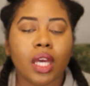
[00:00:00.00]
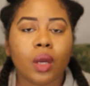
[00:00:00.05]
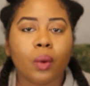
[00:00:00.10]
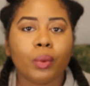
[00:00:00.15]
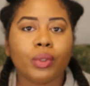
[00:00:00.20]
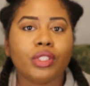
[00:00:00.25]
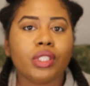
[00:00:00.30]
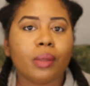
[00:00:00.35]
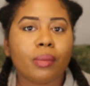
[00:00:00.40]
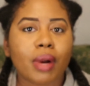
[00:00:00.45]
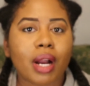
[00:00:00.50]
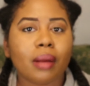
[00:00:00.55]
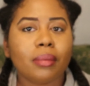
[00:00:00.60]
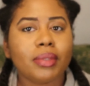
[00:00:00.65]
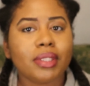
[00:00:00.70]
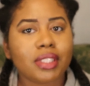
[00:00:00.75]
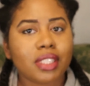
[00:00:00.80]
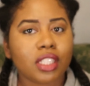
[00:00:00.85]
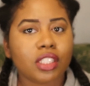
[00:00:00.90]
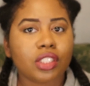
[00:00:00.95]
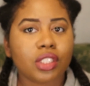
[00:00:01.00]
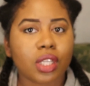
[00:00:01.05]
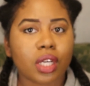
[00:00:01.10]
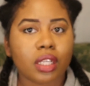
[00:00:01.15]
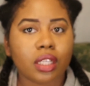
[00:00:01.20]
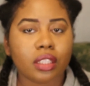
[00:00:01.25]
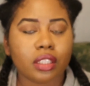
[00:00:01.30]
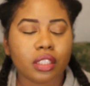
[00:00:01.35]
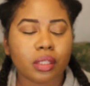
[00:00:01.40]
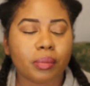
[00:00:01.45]
which I'll probably touch on
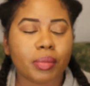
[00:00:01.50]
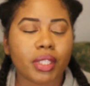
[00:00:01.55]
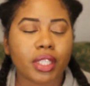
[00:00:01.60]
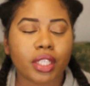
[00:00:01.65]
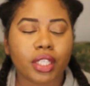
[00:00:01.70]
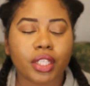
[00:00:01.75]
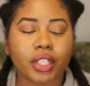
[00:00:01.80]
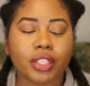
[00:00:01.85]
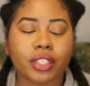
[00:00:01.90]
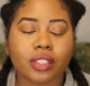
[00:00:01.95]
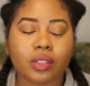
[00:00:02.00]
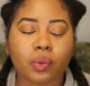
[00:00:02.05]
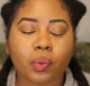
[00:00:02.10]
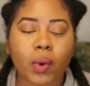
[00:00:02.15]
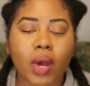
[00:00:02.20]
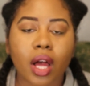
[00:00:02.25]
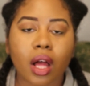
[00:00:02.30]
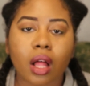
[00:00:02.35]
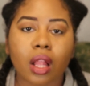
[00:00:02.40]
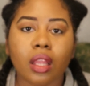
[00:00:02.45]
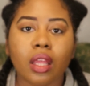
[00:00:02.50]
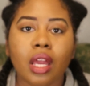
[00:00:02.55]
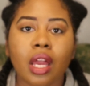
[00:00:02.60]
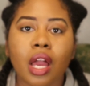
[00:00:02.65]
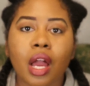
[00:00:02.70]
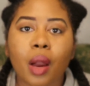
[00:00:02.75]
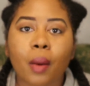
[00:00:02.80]
a little bit here as well,